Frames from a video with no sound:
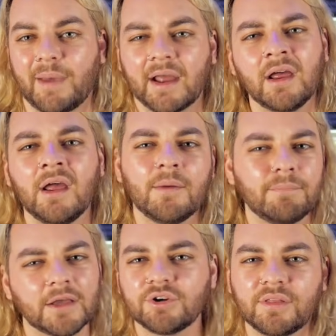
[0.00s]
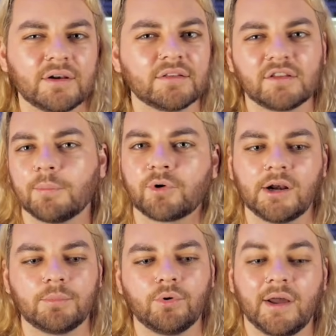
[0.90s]
Mac, make sure that it's
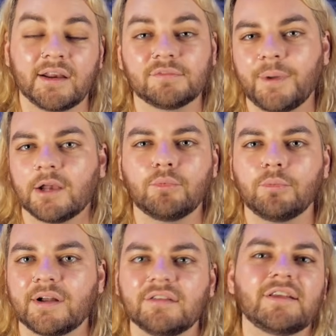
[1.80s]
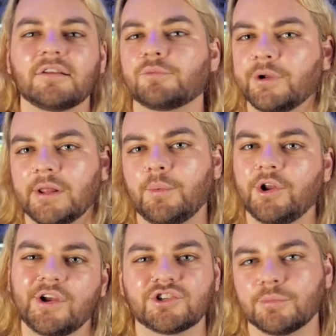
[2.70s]
upgradable and expandable because that's really where
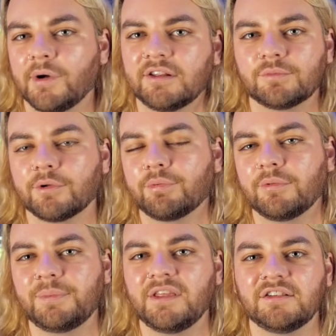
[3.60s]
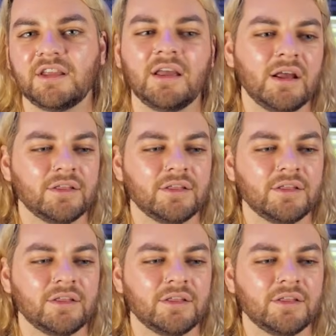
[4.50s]
you get your money's worth with PC.